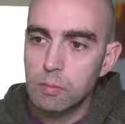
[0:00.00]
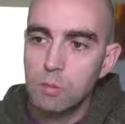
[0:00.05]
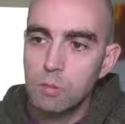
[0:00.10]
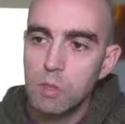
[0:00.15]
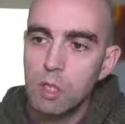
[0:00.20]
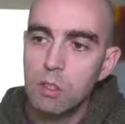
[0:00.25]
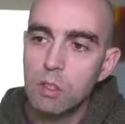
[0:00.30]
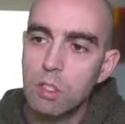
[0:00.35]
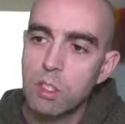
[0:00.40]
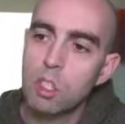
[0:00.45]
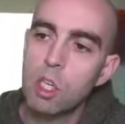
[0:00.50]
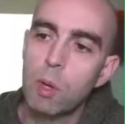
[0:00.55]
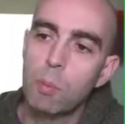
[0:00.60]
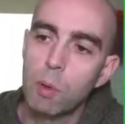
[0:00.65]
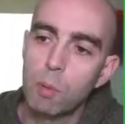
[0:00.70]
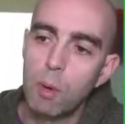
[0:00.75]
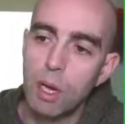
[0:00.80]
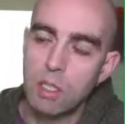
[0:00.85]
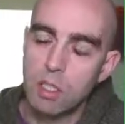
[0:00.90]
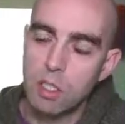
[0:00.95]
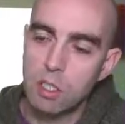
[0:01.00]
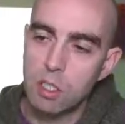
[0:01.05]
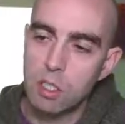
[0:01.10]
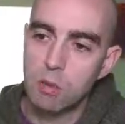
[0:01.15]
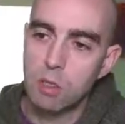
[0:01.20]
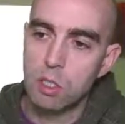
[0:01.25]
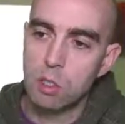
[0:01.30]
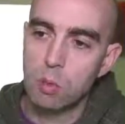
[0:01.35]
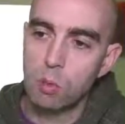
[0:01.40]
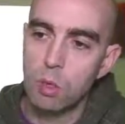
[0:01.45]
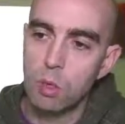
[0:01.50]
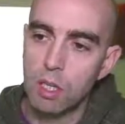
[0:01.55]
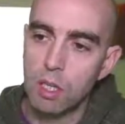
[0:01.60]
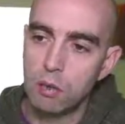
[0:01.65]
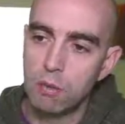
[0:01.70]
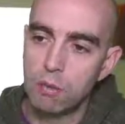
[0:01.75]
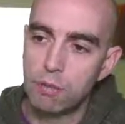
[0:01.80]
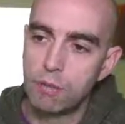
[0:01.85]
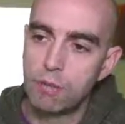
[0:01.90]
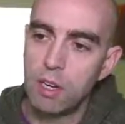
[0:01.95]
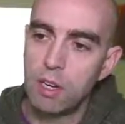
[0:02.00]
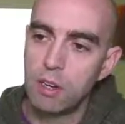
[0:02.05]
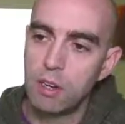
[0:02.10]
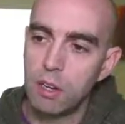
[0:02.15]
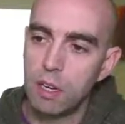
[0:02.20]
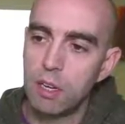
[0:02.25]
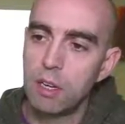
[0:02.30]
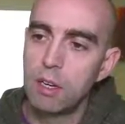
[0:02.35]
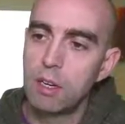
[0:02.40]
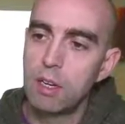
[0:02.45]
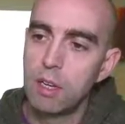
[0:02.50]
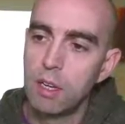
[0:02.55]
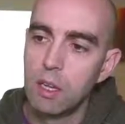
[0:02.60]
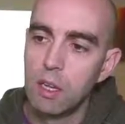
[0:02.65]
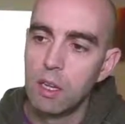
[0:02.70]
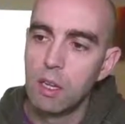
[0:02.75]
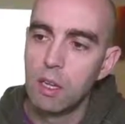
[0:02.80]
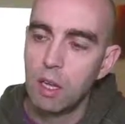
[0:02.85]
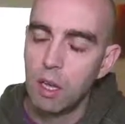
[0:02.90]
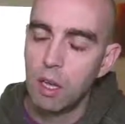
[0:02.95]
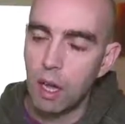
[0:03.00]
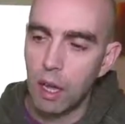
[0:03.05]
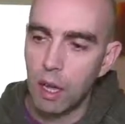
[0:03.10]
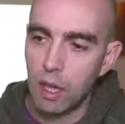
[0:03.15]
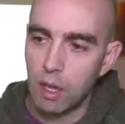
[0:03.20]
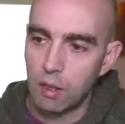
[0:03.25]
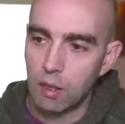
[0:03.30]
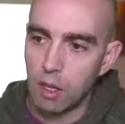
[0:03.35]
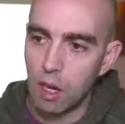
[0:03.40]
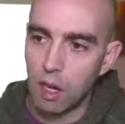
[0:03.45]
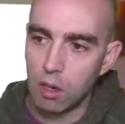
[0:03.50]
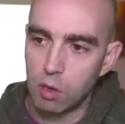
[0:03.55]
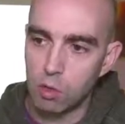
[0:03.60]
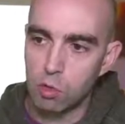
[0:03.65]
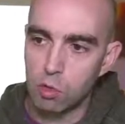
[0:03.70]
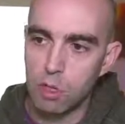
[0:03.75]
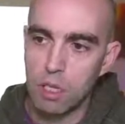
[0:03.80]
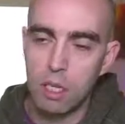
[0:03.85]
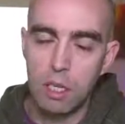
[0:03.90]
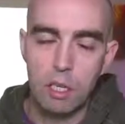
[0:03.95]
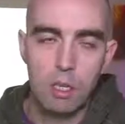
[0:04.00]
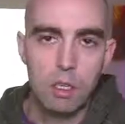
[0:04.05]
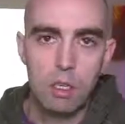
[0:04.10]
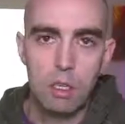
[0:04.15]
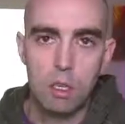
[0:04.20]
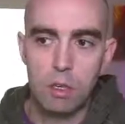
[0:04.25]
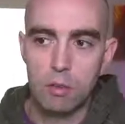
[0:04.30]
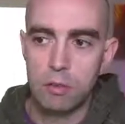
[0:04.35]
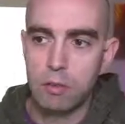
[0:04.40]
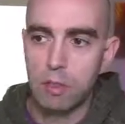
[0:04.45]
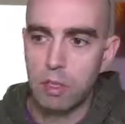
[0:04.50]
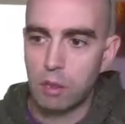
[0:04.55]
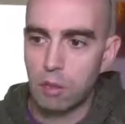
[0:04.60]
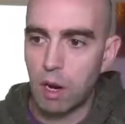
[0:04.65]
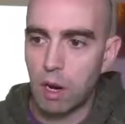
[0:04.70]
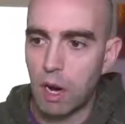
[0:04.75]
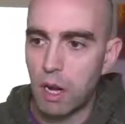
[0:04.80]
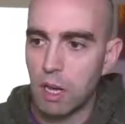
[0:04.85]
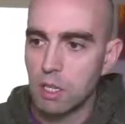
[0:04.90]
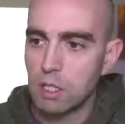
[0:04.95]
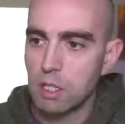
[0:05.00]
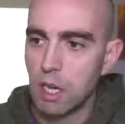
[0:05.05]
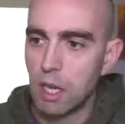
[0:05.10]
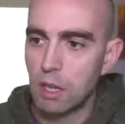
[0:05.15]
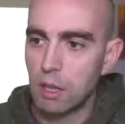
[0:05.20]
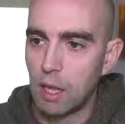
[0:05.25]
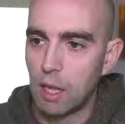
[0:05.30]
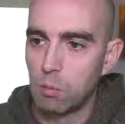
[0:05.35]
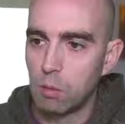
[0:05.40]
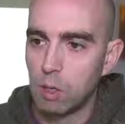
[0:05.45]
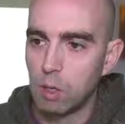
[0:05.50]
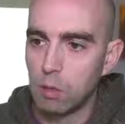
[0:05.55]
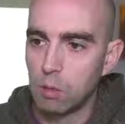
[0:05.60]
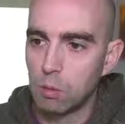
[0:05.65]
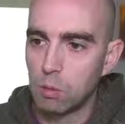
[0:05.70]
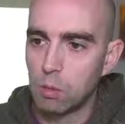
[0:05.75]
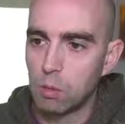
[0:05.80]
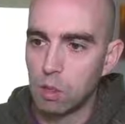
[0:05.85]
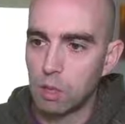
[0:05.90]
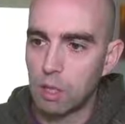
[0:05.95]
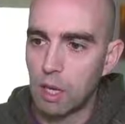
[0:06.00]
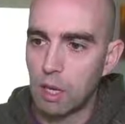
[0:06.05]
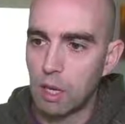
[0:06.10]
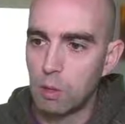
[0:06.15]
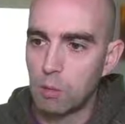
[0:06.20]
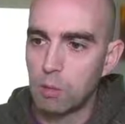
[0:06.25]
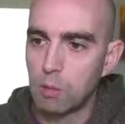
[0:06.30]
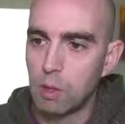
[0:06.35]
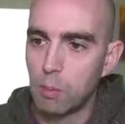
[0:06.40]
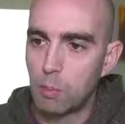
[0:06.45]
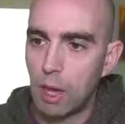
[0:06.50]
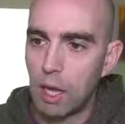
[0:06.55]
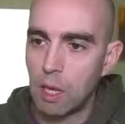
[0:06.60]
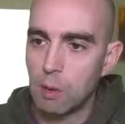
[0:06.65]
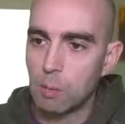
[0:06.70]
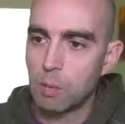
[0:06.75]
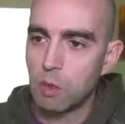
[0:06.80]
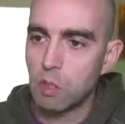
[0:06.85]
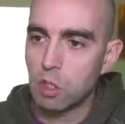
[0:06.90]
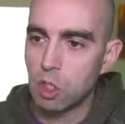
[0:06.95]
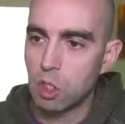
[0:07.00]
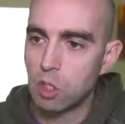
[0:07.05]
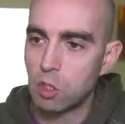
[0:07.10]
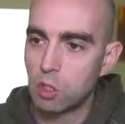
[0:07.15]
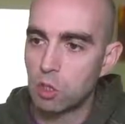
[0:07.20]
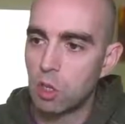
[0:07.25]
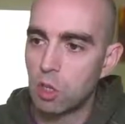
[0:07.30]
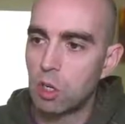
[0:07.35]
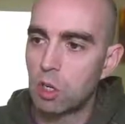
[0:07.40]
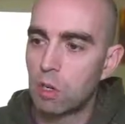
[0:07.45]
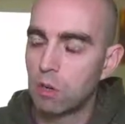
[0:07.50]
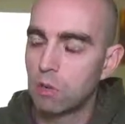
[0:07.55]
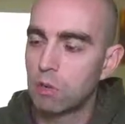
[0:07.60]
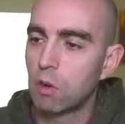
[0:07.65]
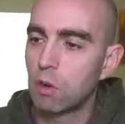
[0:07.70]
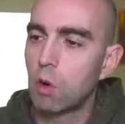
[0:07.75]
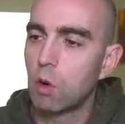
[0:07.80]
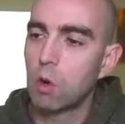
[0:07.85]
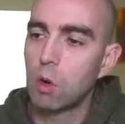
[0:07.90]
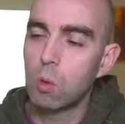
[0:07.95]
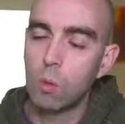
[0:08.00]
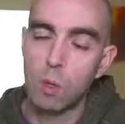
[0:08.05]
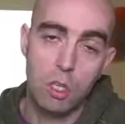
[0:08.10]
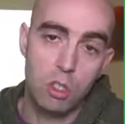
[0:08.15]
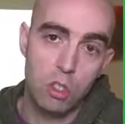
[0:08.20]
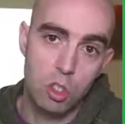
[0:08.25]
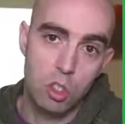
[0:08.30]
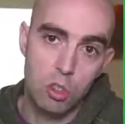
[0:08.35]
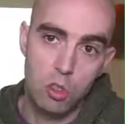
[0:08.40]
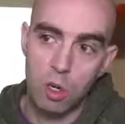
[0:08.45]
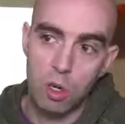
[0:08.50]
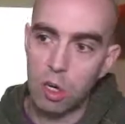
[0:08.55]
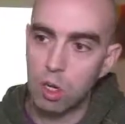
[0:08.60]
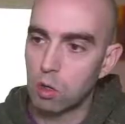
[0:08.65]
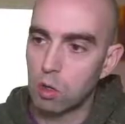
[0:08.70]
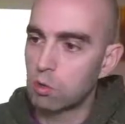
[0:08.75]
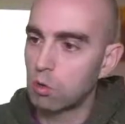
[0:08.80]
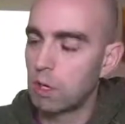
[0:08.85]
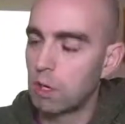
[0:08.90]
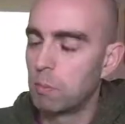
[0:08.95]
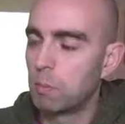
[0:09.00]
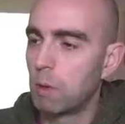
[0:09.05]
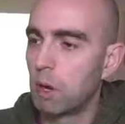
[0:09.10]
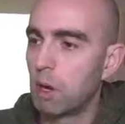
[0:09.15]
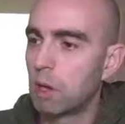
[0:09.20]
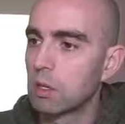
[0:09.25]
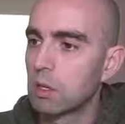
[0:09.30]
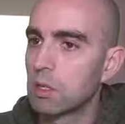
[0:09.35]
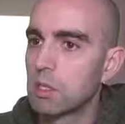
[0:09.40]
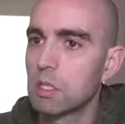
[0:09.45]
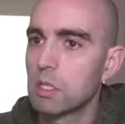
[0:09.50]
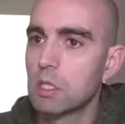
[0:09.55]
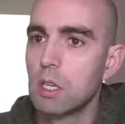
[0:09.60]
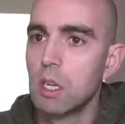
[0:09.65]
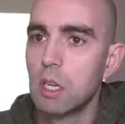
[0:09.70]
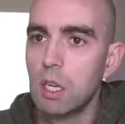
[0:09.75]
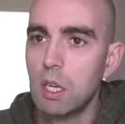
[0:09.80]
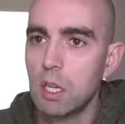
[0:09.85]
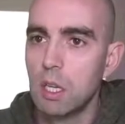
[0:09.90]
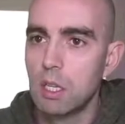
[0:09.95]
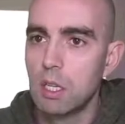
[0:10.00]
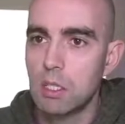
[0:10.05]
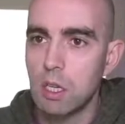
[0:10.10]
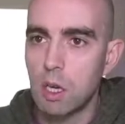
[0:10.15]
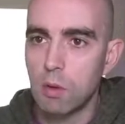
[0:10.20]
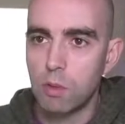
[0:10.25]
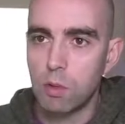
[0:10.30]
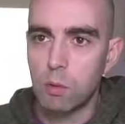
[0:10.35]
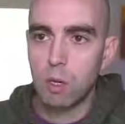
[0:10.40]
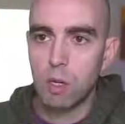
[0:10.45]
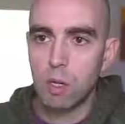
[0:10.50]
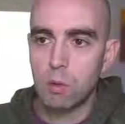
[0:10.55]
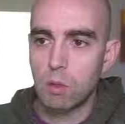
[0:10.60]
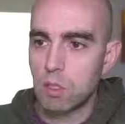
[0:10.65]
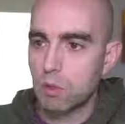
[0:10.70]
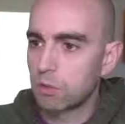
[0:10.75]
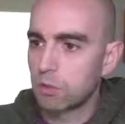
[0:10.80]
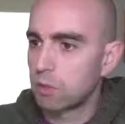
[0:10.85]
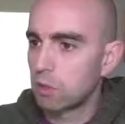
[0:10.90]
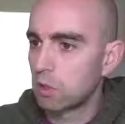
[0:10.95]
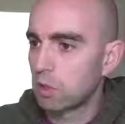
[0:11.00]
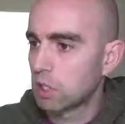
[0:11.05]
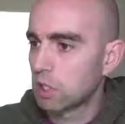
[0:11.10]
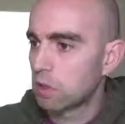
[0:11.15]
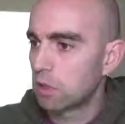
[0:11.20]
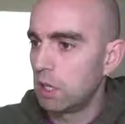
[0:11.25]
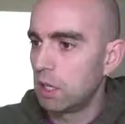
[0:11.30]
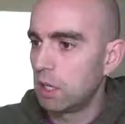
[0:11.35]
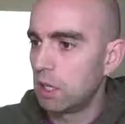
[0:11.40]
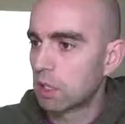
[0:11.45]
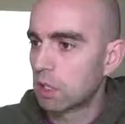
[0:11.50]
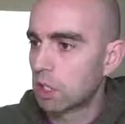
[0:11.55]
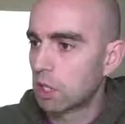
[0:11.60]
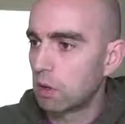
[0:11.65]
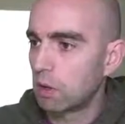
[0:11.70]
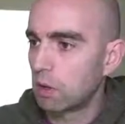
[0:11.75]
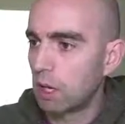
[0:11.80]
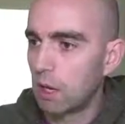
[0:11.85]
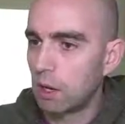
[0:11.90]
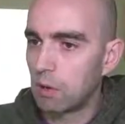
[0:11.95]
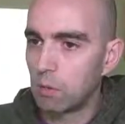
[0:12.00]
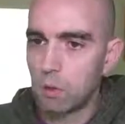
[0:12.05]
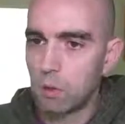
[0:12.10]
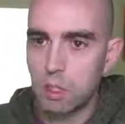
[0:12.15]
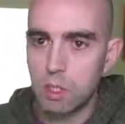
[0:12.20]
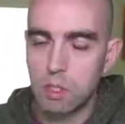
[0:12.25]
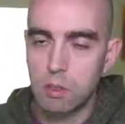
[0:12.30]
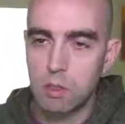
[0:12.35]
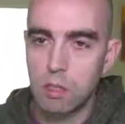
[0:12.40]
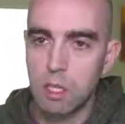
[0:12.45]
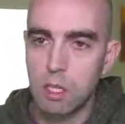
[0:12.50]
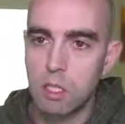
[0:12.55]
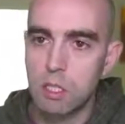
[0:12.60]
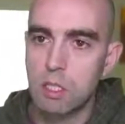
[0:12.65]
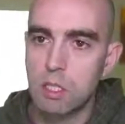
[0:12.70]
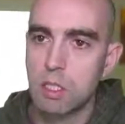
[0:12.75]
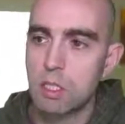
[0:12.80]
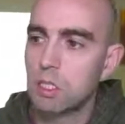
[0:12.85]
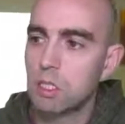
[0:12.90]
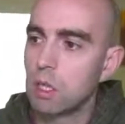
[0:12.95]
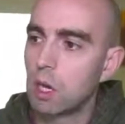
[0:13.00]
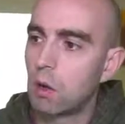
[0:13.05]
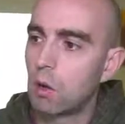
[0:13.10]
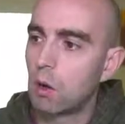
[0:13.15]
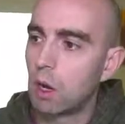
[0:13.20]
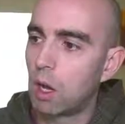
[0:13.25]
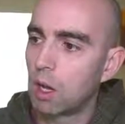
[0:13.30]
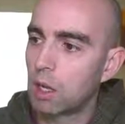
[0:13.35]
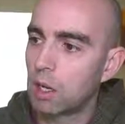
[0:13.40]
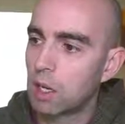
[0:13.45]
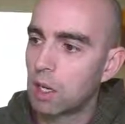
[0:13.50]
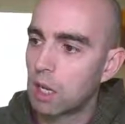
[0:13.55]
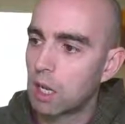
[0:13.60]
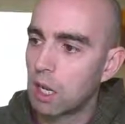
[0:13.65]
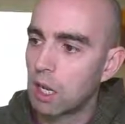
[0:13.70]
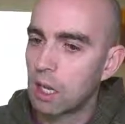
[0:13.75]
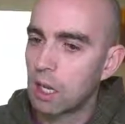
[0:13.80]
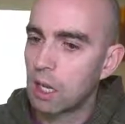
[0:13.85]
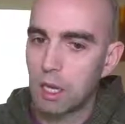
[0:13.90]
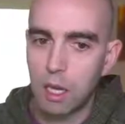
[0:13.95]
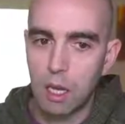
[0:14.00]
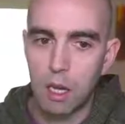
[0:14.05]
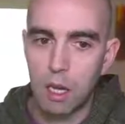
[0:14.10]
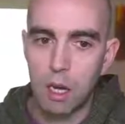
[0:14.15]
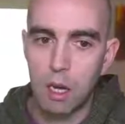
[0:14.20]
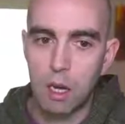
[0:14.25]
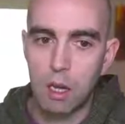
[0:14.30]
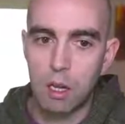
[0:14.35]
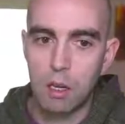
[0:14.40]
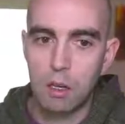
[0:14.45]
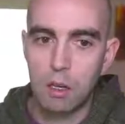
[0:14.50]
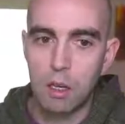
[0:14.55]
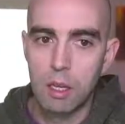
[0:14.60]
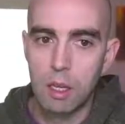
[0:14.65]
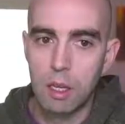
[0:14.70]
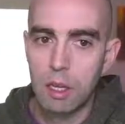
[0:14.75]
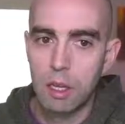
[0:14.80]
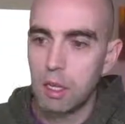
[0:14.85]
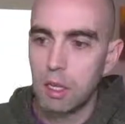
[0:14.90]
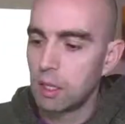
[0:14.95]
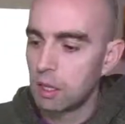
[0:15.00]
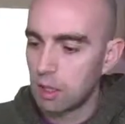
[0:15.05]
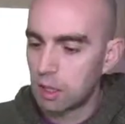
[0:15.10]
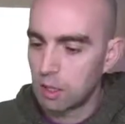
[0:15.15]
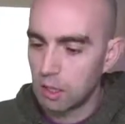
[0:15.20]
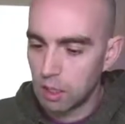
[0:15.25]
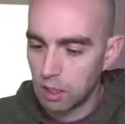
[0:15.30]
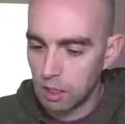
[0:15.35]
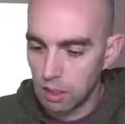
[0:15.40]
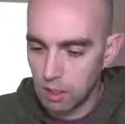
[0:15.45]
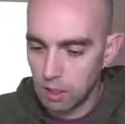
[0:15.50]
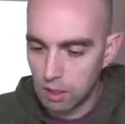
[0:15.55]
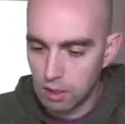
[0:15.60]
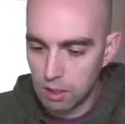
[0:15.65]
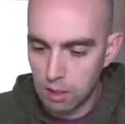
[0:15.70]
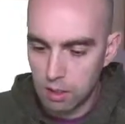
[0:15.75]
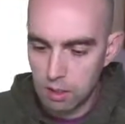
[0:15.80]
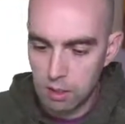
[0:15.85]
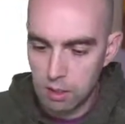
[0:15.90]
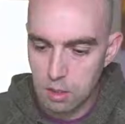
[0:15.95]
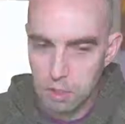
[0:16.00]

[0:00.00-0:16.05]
there's a couple of ways to do it. We can fill it in a green color for the grass, and then we'll get the paintbrush and draw it, or we can just draw a green box. So if you want into full screen, I'll show you how we do this. So I'm going to click on let's